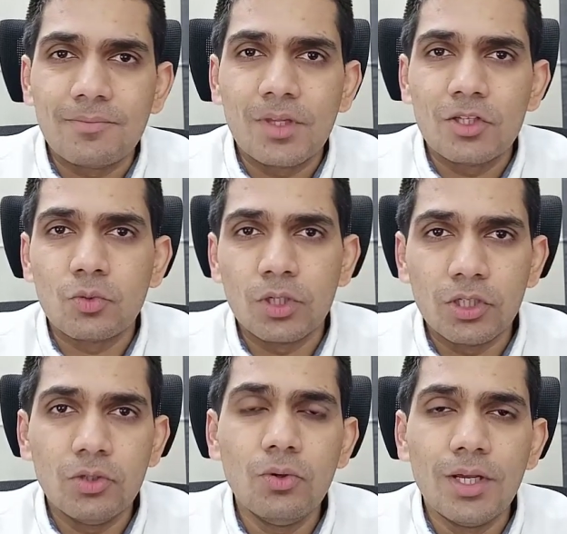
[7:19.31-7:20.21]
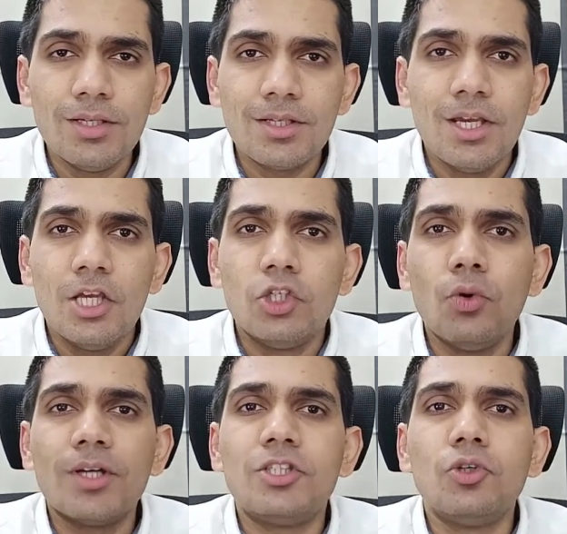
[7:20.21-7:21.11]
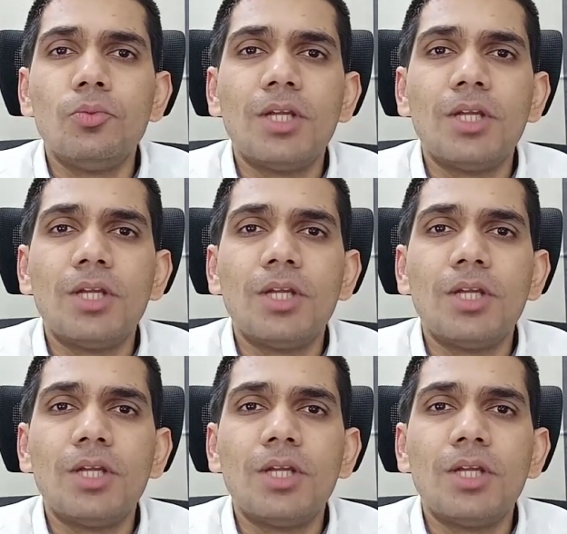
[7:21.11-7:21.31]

So what you do is you assume